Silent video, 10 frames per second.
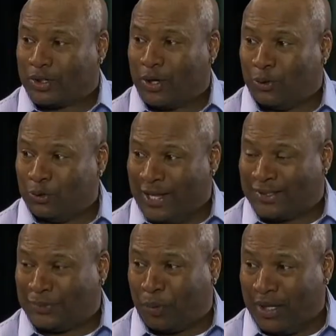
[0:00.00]
which honed that
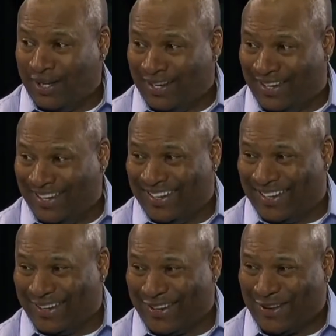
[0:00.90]
speed,
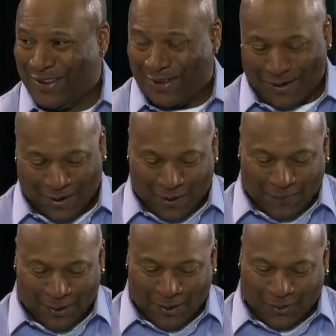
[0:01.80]

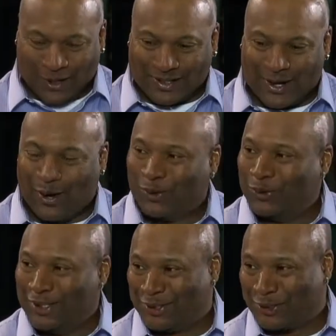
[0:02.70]
which honed the